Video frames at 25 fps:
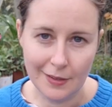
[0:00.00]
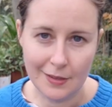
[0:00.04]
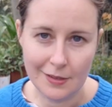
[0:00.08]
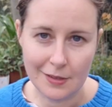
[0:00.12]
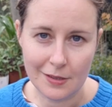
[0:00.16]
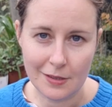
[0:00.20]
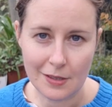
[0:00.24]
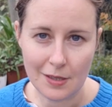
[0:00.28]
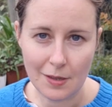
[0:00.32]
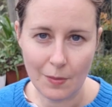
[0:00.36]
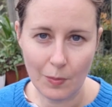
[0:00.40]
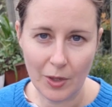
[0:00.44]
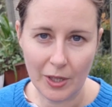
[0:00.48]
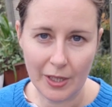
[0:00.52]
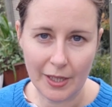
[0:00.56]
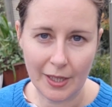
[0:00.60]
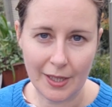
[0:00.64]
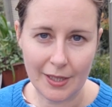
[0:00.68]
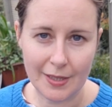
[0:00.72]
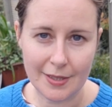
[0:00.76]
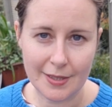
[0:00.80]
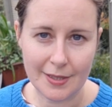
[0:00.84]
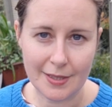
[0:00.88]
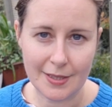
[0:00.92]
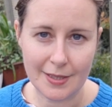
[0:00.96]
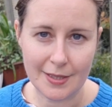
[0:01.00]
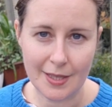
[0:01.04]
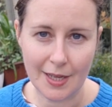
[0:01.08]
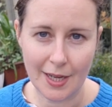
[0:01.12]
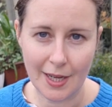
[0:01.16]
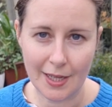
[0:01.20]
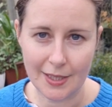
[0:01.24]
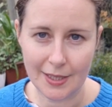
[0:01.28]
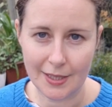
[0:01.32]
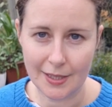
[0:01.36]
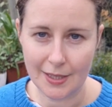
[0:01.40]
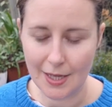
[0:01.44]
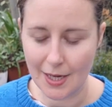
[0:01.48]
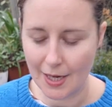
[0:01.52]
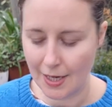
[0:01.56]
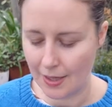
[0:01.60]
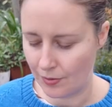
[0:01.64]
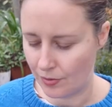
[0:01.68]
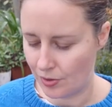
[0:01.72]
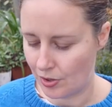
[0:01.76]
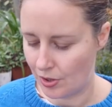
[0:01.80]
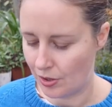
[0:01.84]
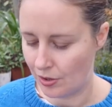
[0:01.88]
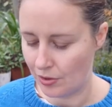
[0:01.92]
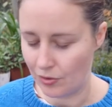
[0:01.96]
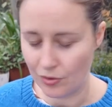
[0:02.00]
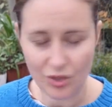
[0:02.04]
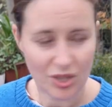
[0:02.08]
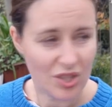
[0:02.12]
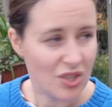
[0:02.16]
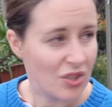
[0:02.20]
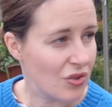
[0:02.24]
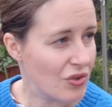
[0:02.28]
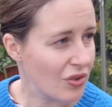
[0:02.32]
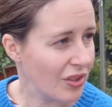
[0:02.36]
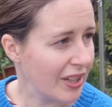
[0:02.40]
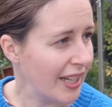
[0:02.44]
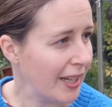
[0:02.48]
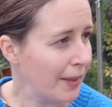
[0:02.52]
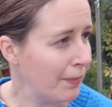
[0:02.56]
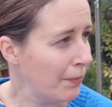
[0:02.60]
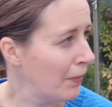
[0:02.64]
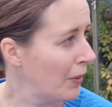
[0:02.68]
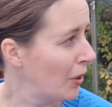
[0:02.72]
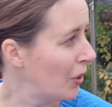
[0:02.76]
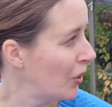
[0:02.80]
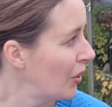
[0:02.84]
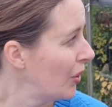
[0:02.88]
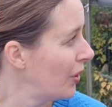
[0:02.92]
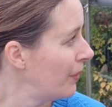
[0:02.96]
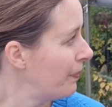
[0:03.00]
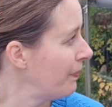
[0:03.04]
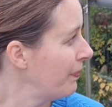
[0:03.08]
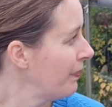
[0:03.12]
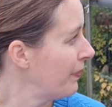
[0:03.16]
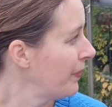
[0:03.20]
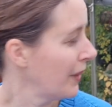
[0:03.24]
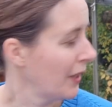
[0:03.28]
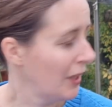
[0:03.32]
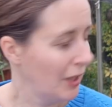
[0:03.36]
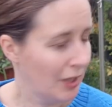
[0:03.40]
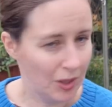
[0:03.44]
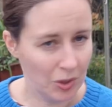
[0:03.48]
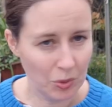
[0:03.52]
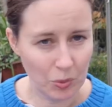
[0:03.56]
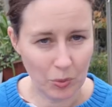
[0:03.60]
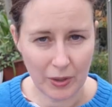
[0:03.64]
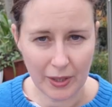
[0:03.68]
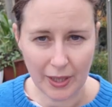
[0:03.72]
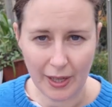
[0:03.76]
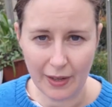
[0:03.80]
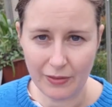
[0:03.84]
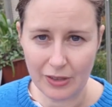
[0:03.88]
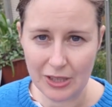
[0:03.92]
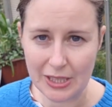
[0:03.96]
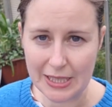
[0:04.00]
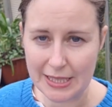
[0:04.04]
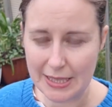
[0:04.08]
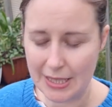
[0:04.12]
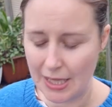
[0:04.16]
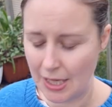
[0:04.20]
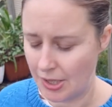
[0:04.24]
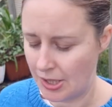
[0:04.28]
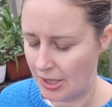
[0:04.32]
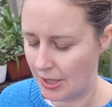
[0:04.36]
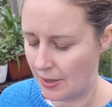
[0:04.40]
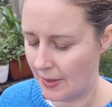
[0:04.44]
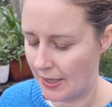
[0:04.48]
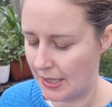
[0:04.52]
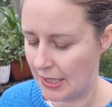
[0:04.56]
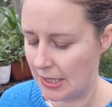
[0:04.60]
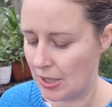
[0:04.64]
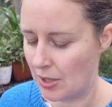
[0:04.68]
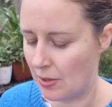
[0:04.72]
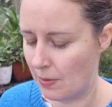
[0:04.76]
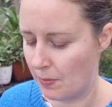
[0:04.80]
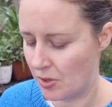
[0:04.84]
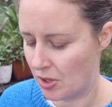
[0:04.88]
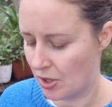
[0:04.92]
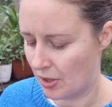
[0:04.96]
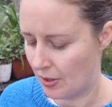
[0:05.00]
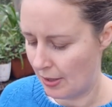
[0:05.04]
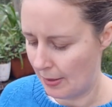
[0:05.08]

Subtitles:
Someone has decided now to trim or whatever it is they're doing, so I'm sorry